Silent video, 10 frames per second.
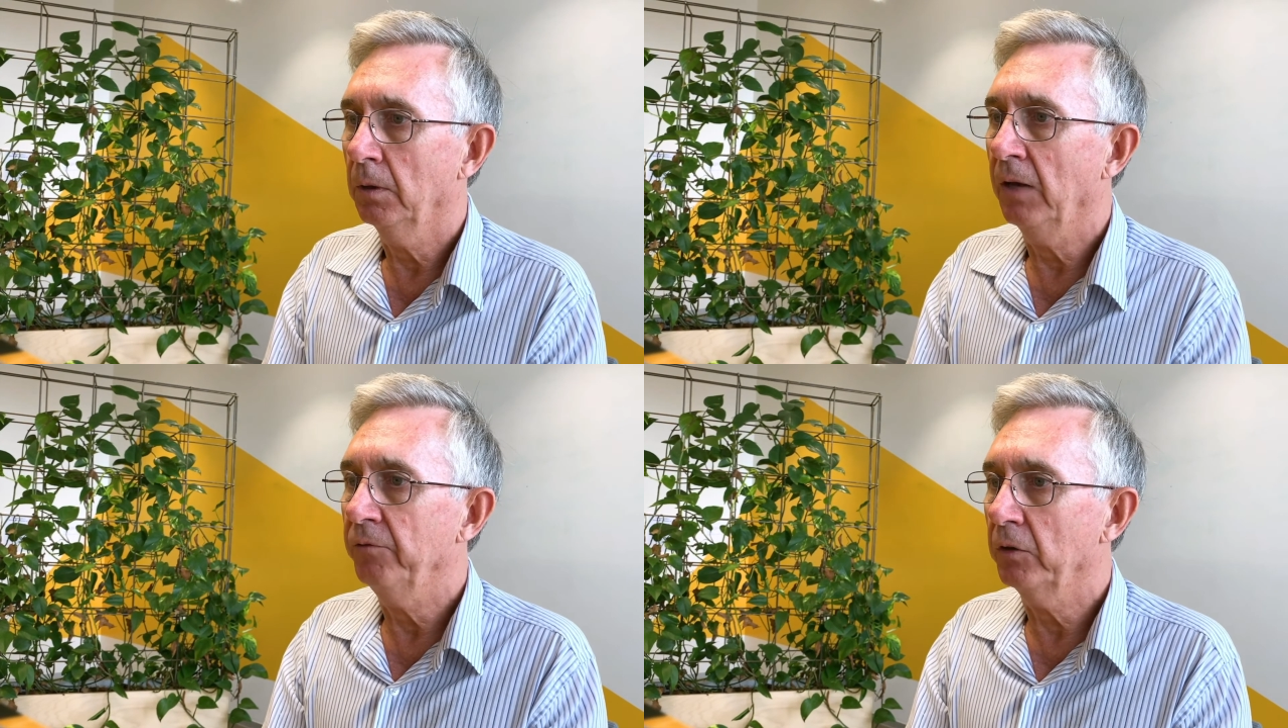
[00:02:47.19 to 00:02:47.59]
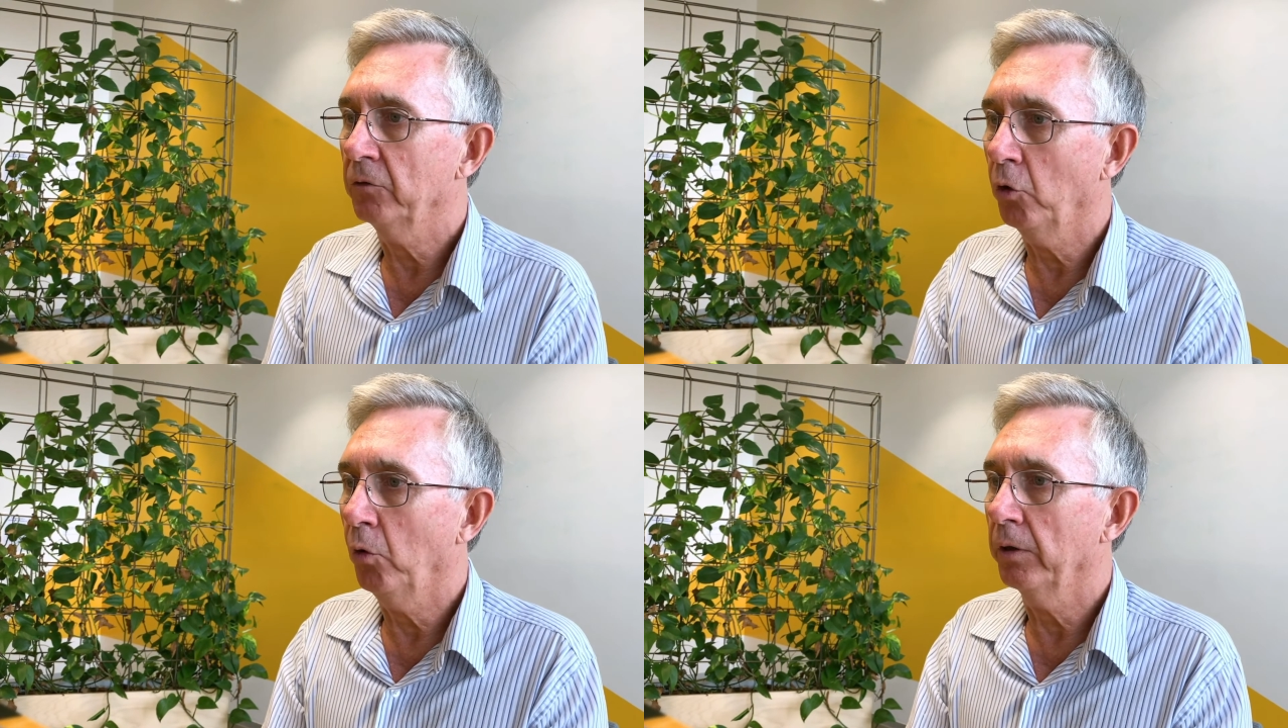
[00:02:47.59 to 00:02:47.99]
and
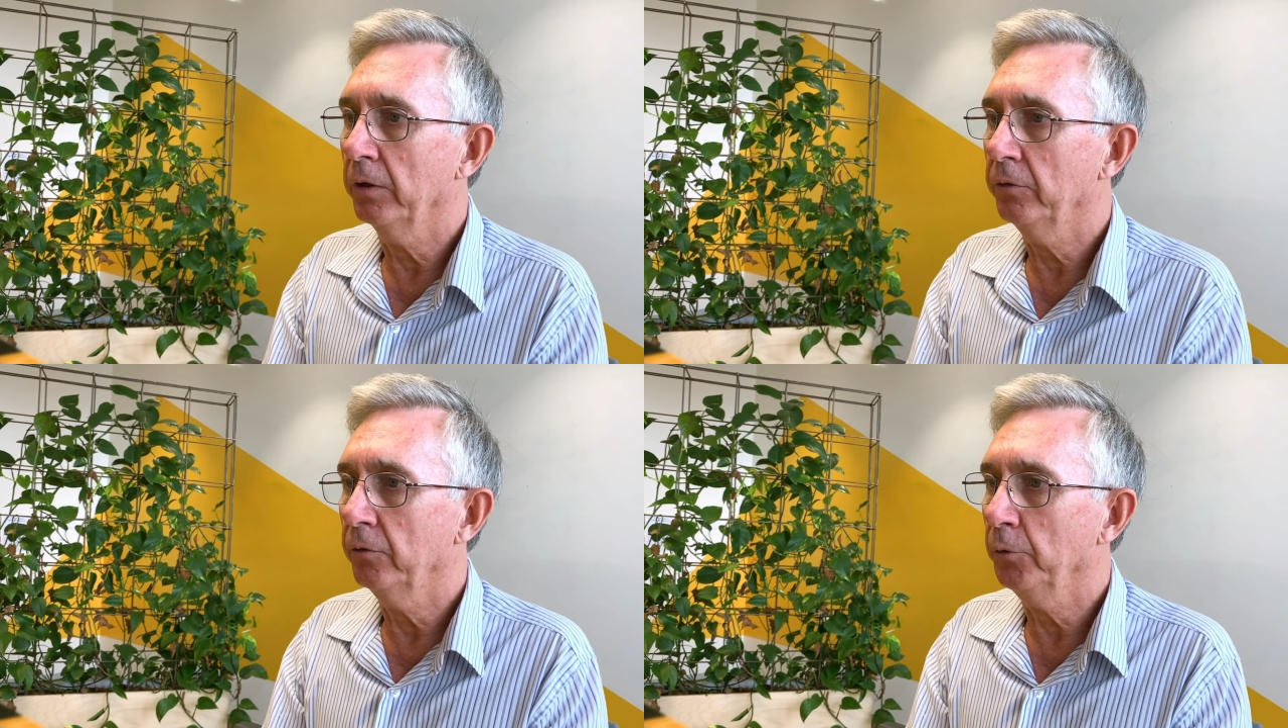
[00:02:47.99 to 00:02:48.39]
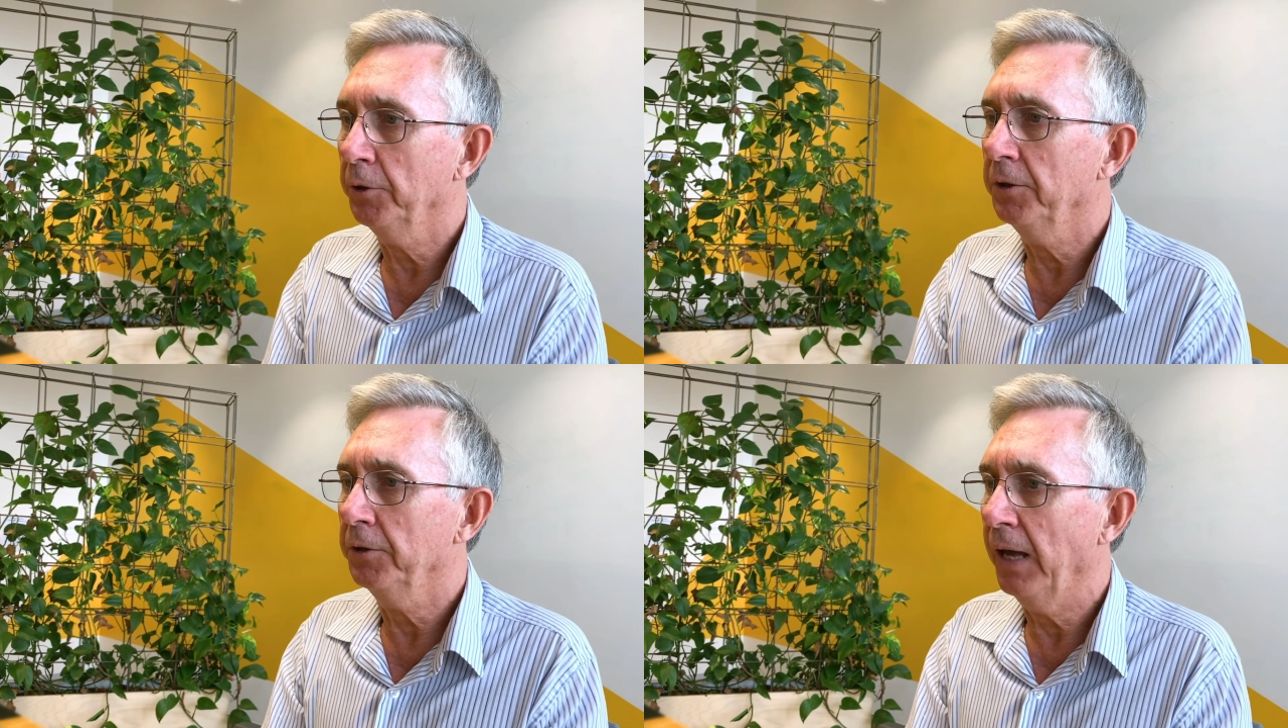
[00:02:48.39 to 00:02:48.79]
Victoria still
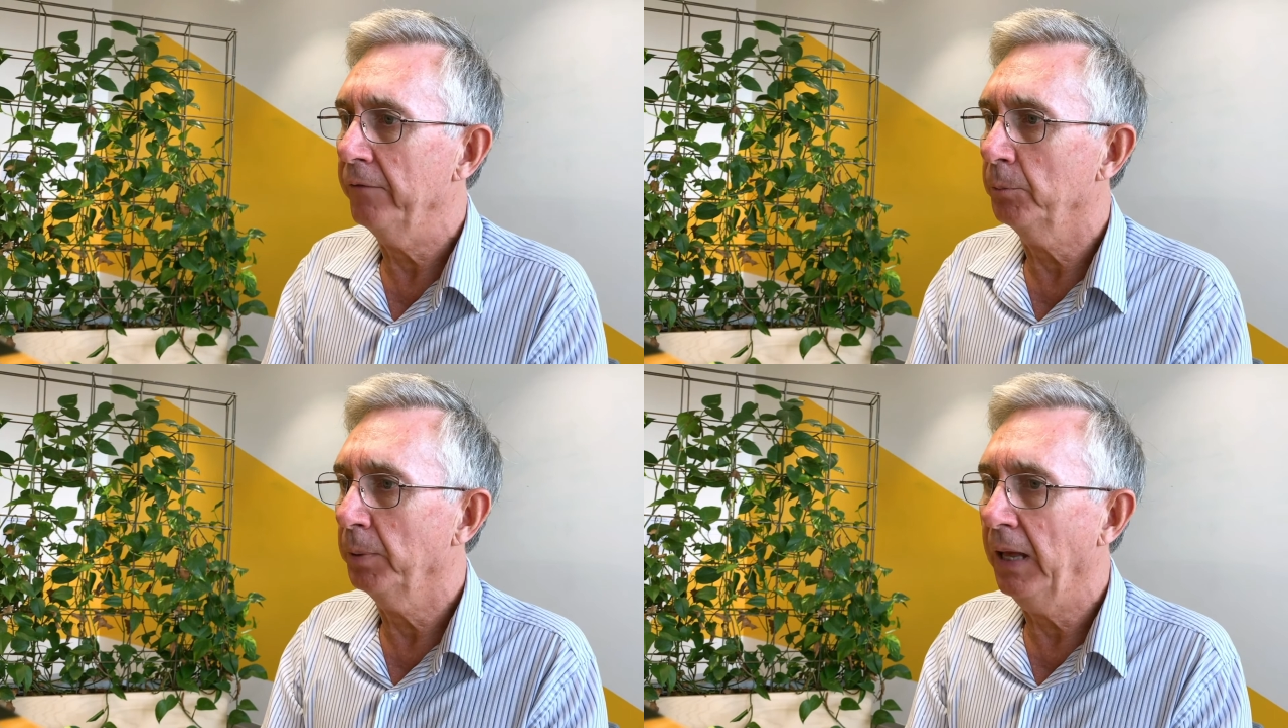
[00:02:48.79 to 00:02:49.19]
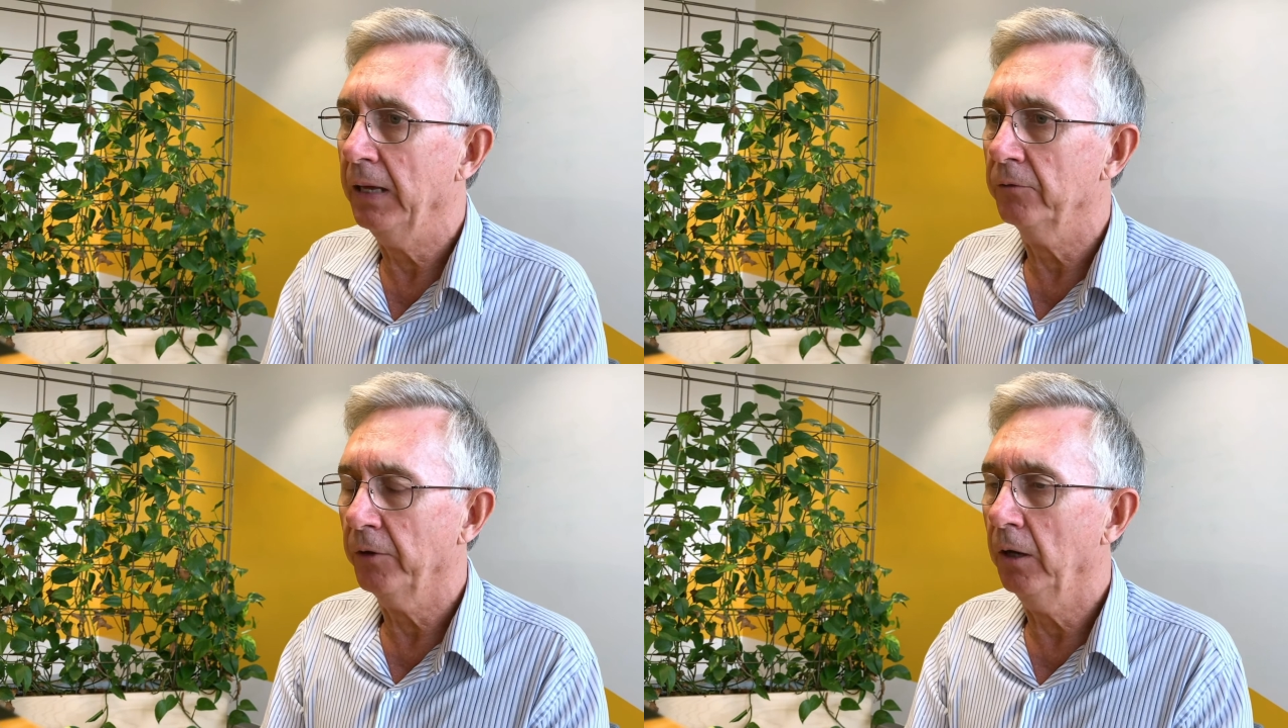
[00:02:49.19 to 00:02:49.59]
didn't have a
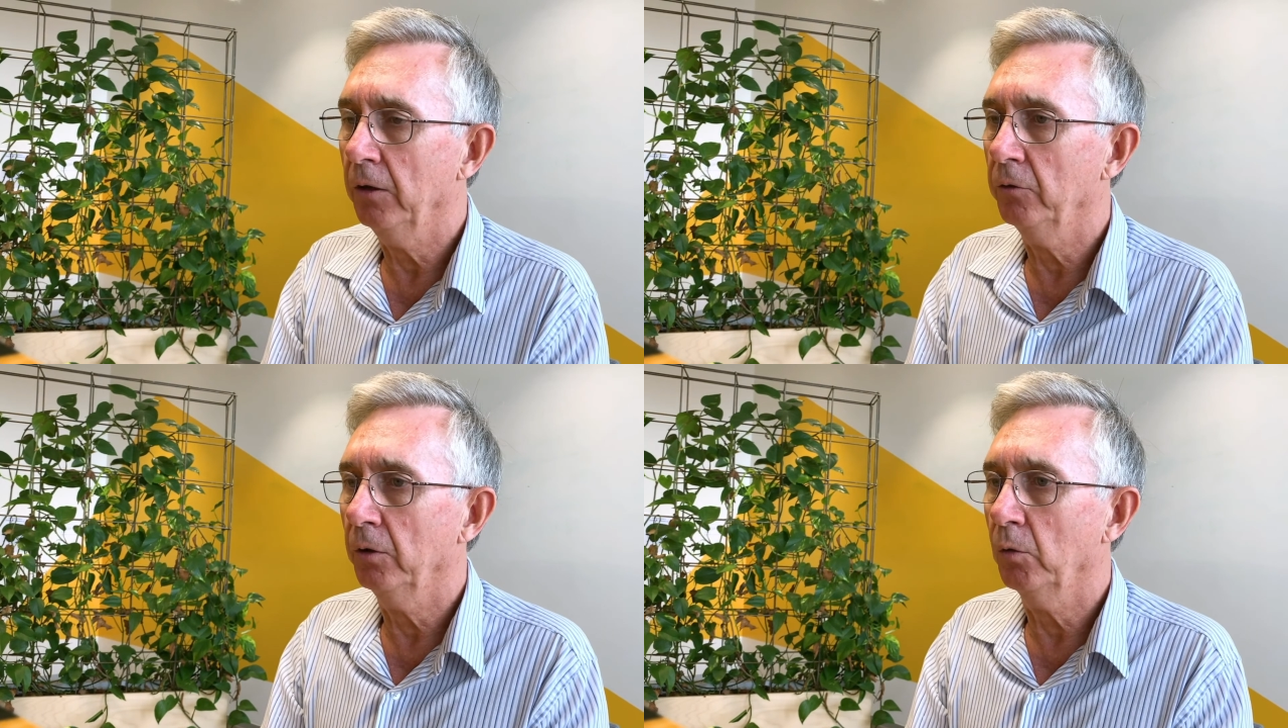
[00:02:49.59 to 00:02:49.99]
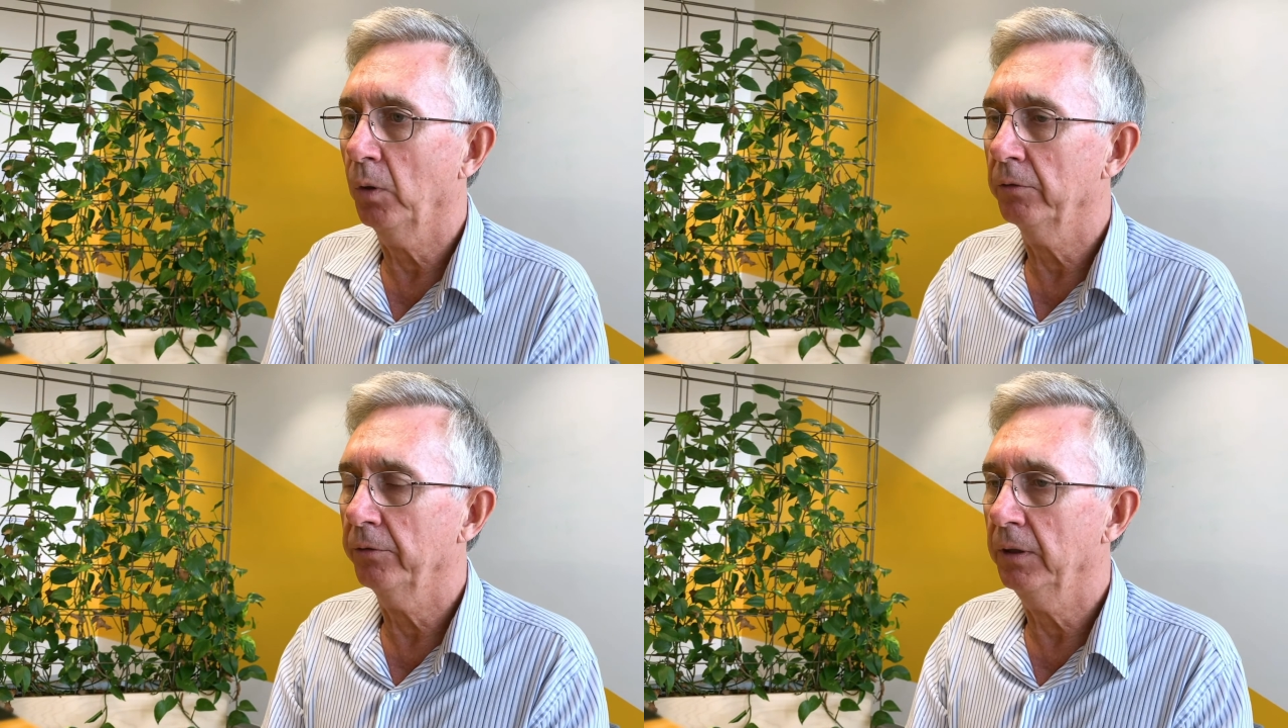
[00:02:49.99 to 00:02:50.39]
plan for hotel
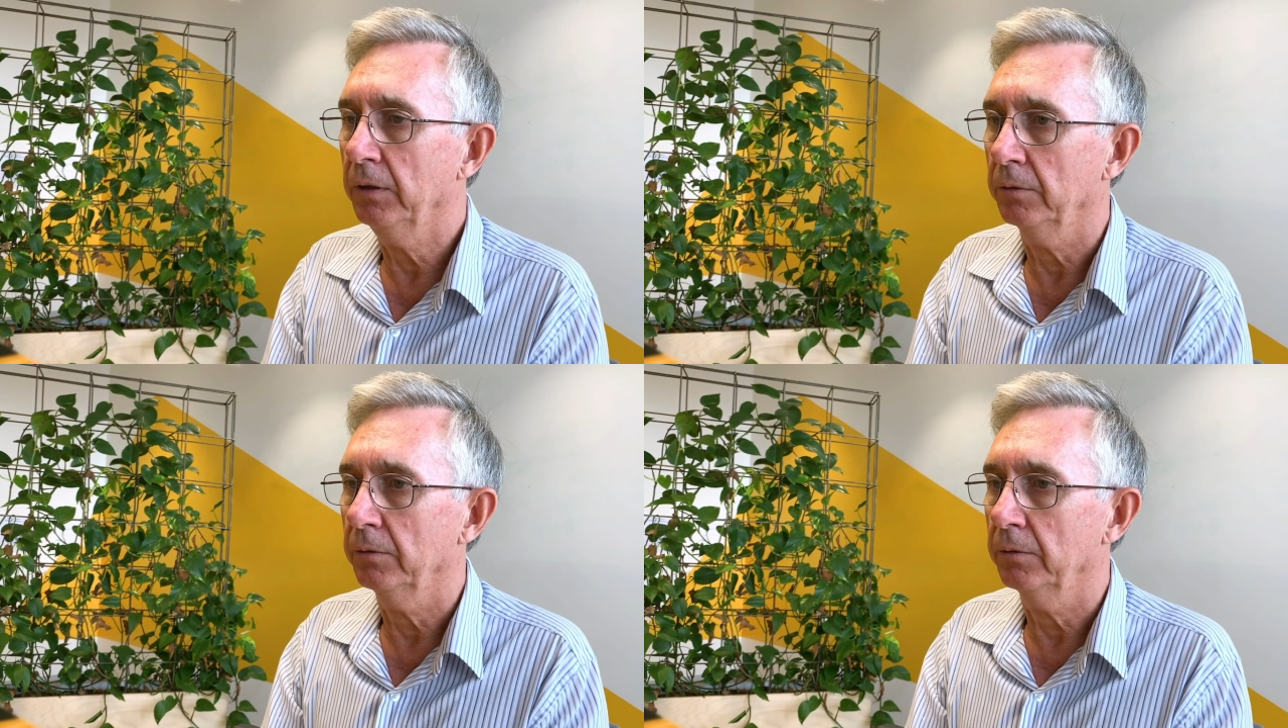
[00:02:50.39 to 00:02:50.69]
quarantine.